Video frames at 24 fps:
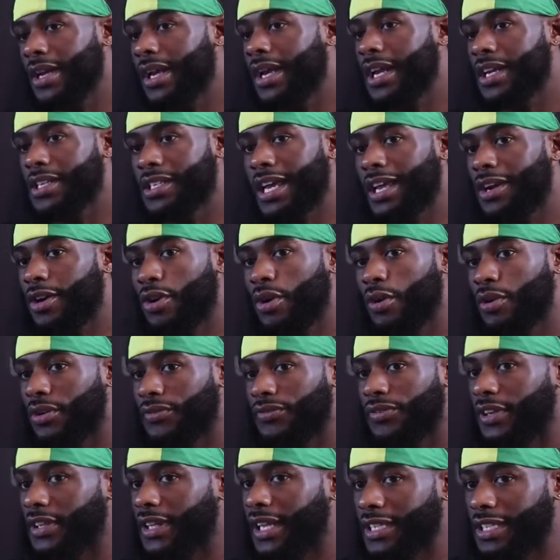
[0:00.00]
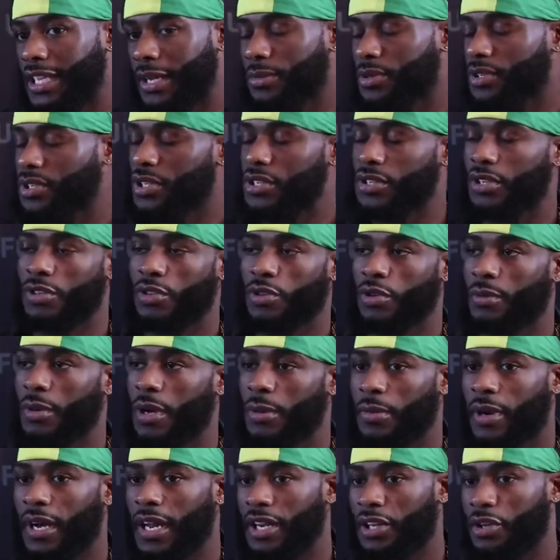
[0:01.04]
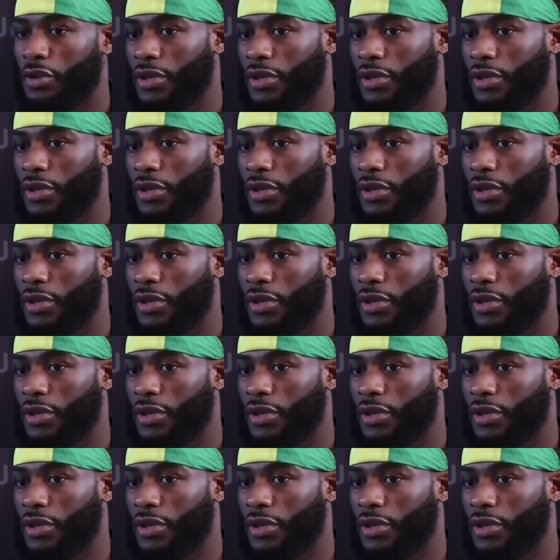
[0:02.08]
Because I don't know what the fuck that type of shit's going to do to my body.